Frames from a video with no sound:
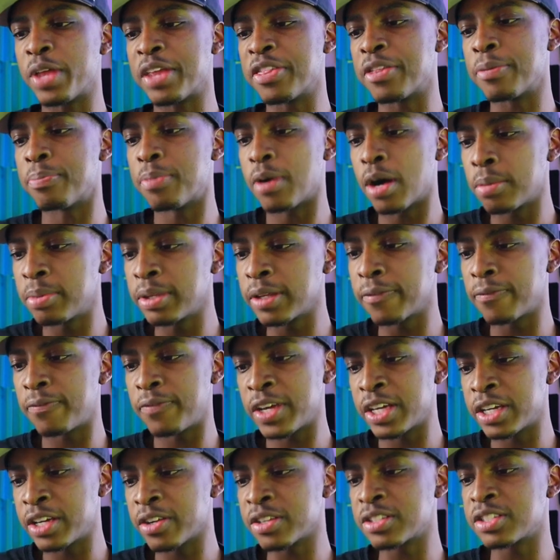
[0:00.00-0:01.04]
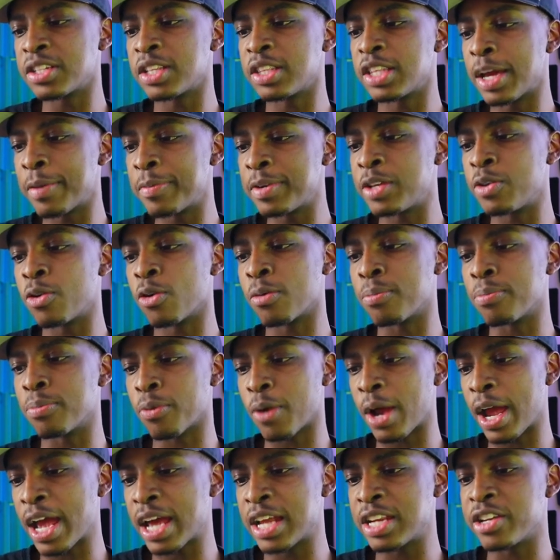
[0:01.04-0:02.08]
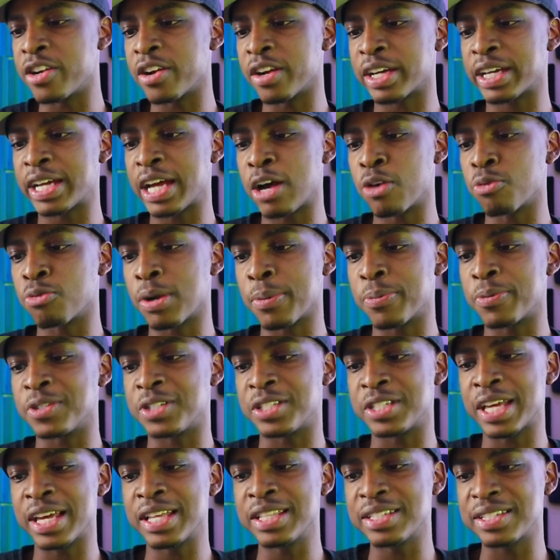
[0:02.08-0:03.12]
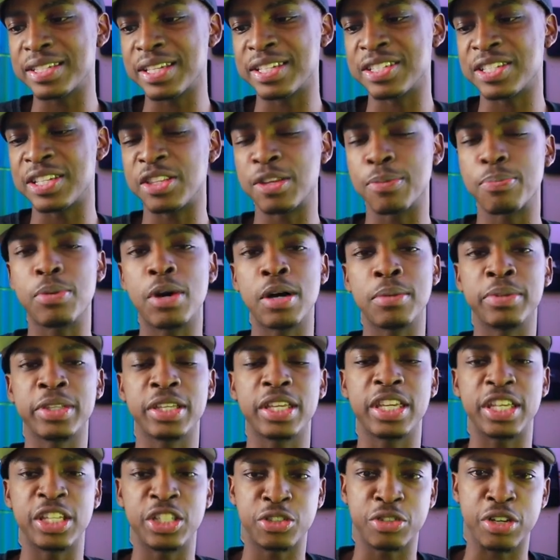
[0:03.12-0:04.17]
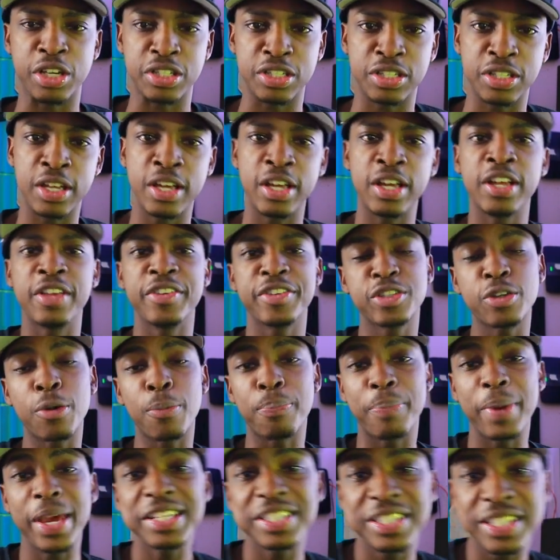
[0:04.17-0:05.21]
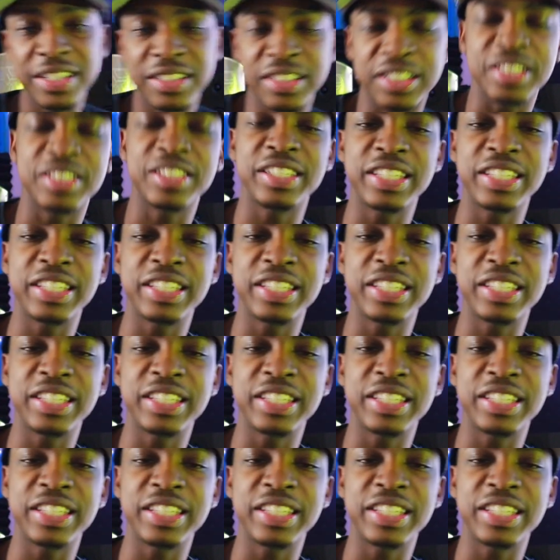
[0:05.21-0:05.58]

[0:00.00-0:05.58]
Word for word: that the public figure, celebrity, or brand your account represents is in the public interest. So basically